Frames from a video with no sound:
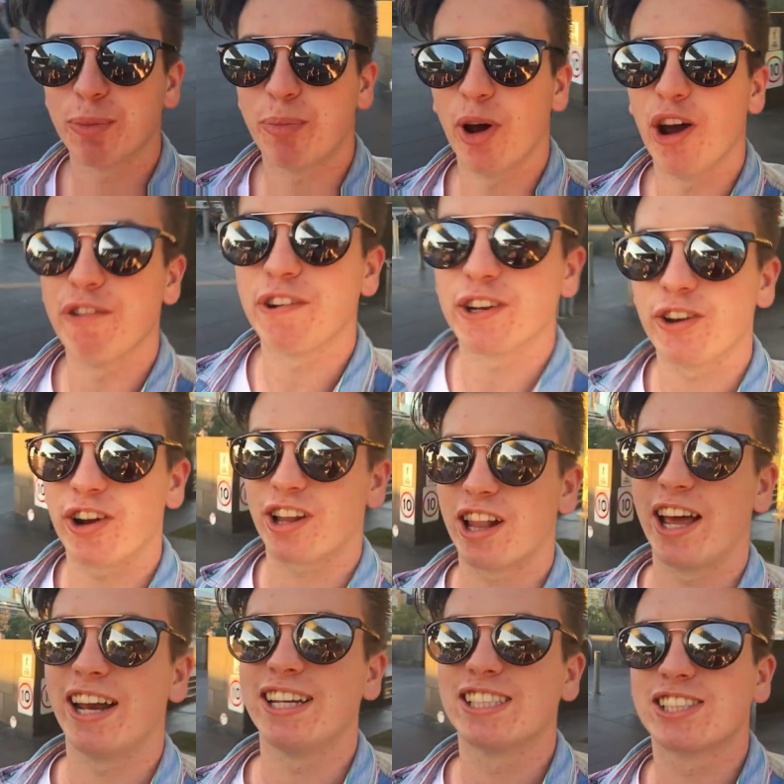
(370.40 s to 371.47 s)
perfect, not a
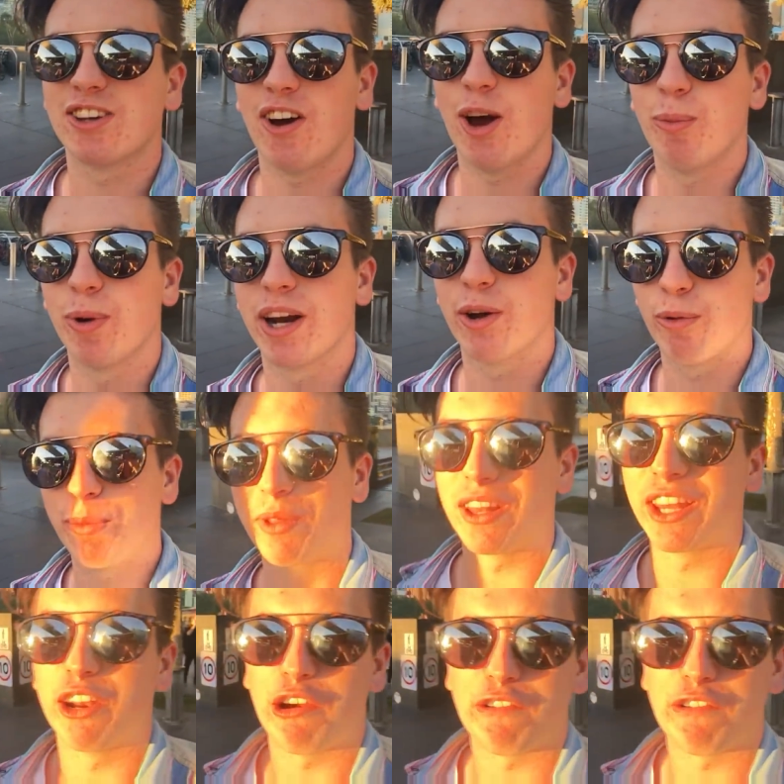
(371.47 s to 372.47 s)
cloud in sight. We're going to rip the lid